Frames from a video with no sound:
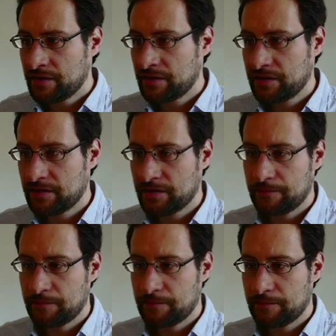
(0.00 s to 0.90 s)

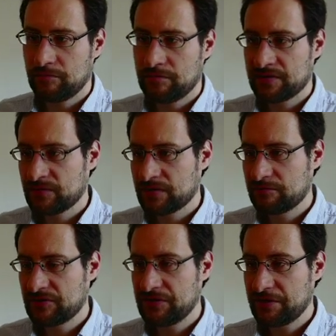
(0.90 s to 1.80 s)
now? Always something
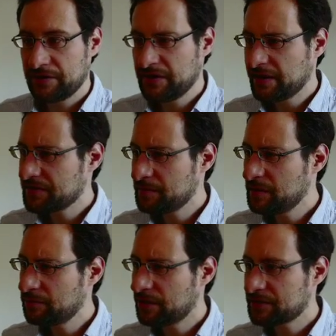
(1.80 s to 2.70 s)
with the internet. Yeah, and then
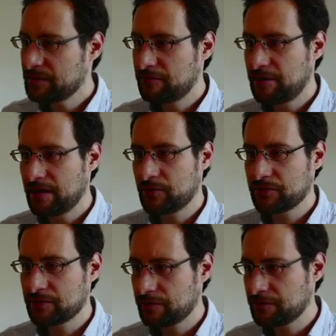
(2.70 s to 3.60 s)
people ask me why I'm
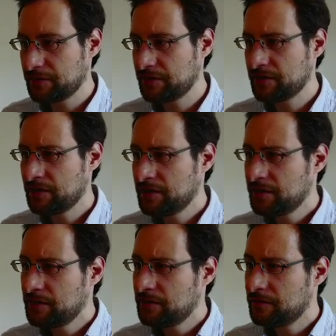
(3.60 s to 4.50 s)
not confident
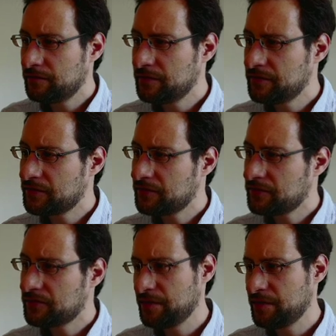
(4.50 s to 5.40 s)
with
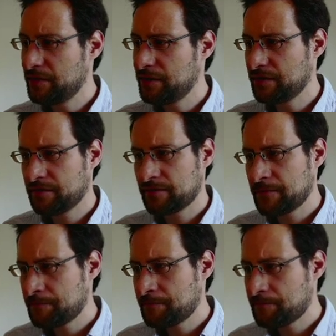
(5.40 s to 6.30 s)
streaming
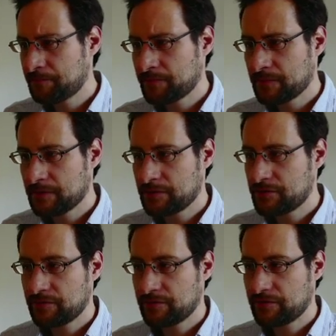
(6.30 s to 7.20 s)

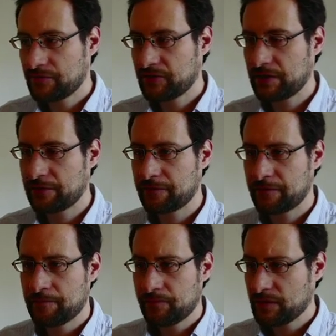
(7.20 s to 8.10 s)
stuff,
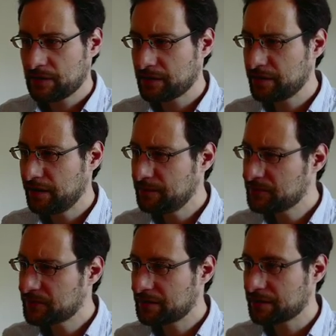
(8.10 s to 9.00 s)
like
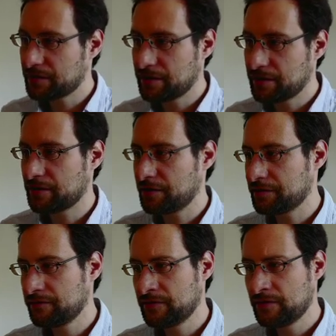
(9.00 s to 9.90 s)
games, like here, yeah,
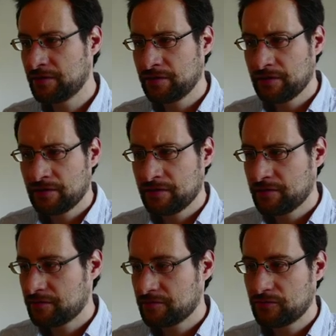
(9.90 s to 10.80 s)
can't even
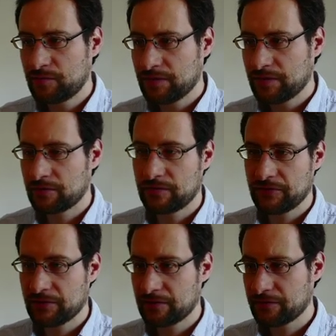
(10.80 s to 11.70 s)
do my server
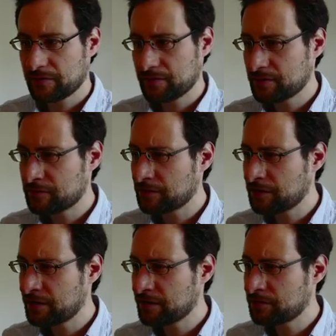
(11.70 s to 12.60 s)
stuff
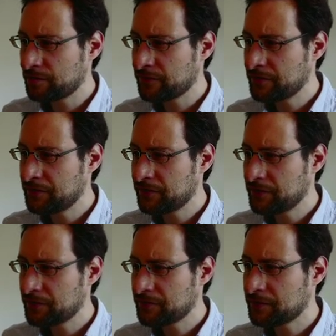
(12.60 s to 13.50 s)
reliable on the
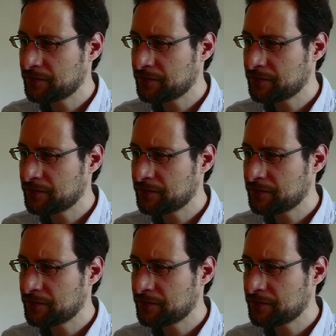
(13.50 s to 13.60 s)
internet.